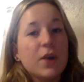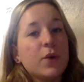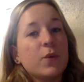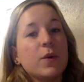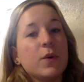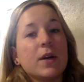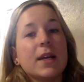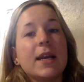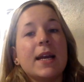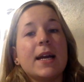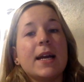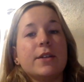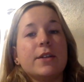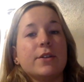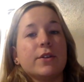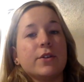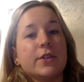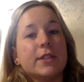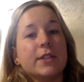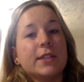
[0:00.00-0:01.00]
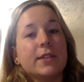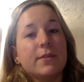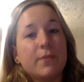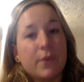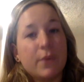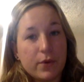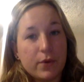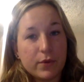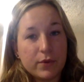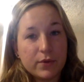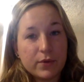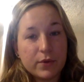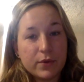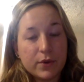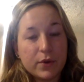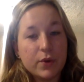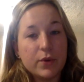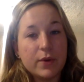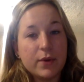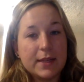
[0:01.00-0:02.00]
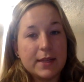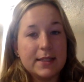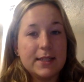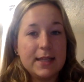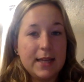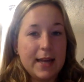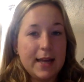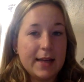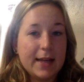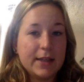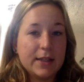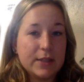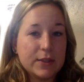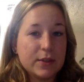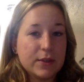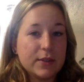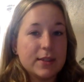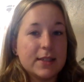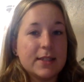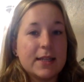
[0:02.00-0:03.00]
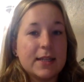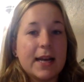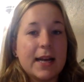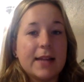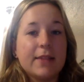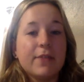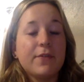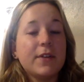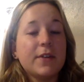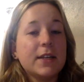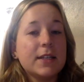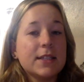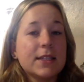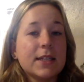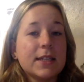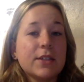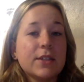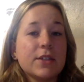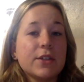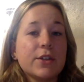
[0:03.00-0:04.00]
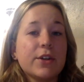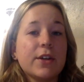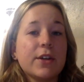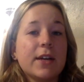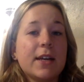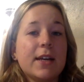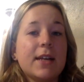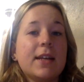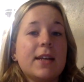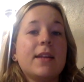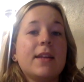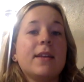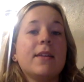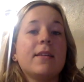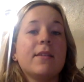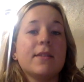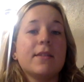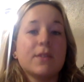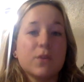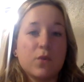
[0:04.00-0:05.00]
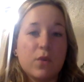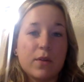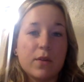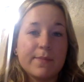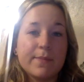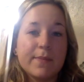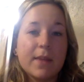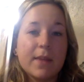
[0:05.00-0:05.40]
working under Kristen Moon, who is the head consultant at the fitness center in the school.